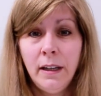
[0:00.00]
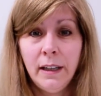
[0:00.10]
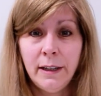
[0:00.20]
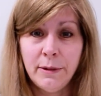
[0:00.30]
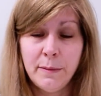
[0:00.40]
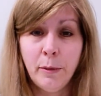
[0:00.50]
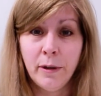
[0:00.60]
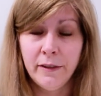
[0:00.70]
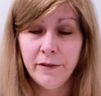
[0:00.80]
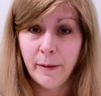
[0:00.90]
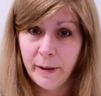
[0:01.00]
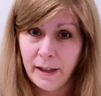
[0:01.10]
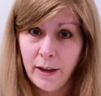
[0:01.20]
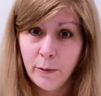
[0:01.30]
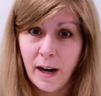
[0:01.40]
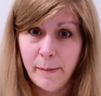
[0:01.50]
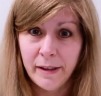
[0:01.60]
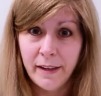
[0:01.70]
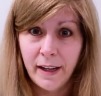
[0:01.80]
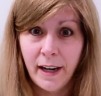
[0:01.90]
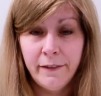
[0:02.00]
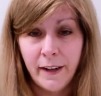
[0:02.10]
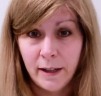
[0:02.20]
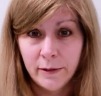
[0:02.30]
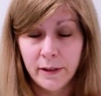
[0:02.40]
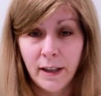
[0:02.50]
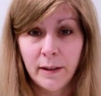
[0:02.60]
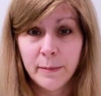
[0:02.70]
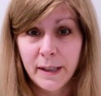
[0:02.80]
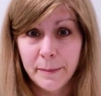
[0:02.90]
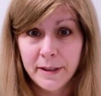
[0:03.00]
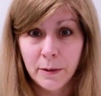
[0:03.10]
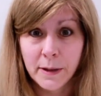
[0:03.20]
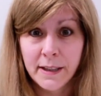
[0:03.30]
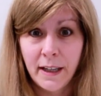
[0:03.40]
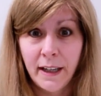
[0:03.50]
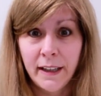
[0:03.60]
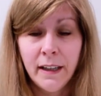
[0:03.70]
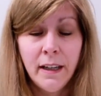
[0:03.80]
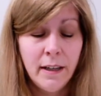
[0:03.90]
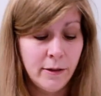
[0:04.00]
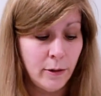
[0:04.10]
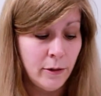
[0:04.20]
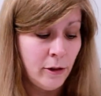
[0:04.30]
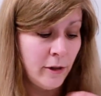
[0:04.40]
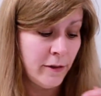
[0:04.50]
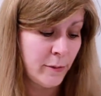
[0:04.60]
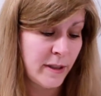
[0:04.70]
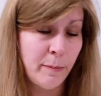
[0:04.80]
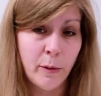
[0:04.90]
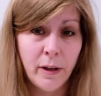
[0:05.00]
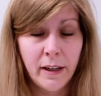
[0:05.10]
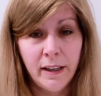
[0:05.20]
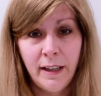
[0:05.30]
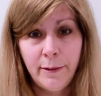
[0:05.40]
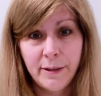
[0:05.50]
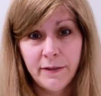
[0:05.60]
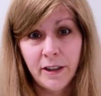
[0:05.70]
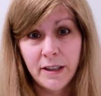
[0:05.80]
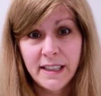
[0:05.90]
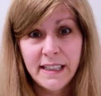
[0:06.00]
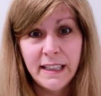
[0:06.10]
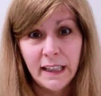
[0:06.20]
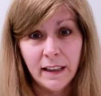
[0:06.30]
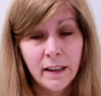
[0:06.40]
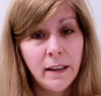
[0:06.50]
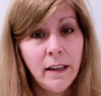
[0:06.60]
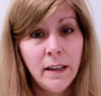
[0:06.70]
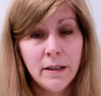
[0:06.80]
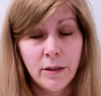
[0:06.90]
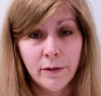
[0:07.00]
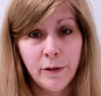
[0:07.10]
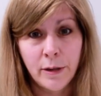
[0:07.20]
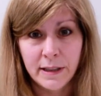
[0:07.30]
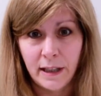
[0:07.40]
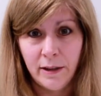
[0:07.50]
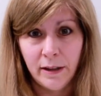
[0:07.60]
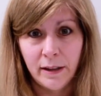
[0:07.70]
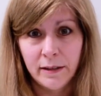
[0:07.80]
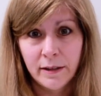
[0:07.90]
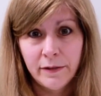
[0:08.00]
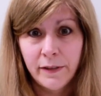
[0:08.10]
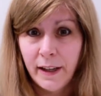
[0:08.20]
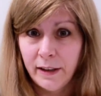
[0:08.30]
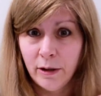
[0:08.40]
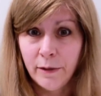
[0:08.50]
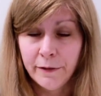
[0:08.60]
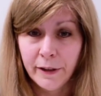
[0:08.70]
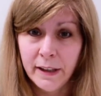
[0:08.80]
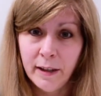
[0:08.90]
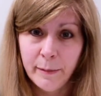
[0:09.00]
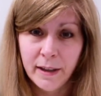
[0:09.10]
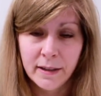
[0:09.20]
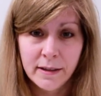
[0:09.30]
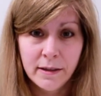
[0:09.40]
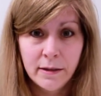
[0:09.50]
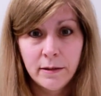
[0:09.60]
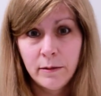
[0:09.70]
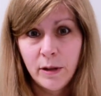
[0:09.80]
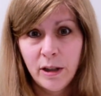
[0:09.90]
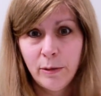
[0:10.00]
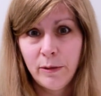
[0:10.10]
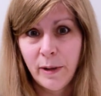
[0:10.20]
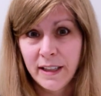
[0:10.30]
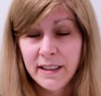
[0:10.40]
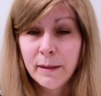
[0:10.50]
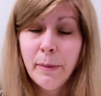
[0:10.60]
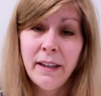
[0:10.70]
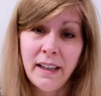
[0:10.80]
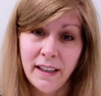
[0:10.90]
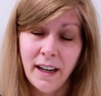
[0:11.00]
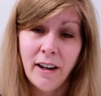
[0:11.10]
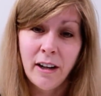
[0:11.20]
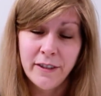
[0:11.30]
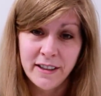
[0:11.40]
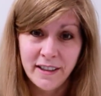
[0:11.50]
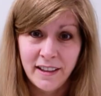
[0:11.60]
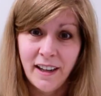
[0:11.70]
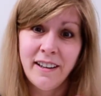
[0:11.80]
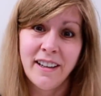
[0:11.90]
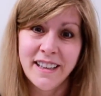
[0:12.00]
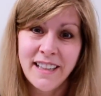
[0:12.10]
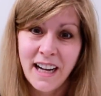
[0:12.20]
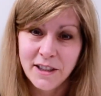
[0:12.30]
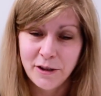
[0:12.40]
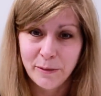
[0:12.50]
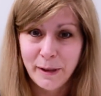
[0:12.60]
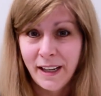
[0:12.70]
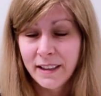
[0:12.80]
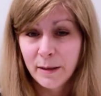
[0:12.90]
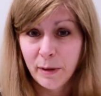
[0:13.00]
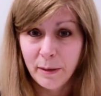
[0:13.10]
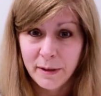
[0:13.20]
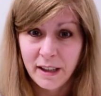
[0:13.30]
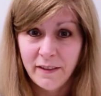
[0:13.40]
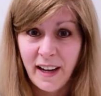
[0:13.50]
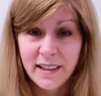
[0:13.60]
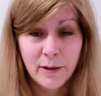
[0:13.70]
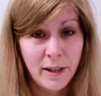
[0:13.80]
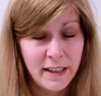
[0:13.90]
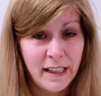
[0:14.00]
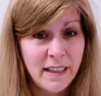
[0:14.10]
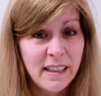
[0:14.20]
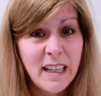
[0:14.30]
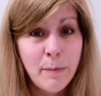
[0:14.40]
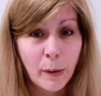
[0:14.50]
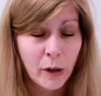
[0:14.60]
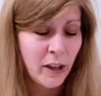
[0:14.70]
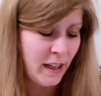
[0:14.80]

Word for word: He was born from another rabbit that I found dumped outside. So Clover was born, he was very sick. So of course I couldn't find a home for him because who would want a sick bunny? And obviously I got attached to him and had to bring him to the vet, so I said he's a keeper.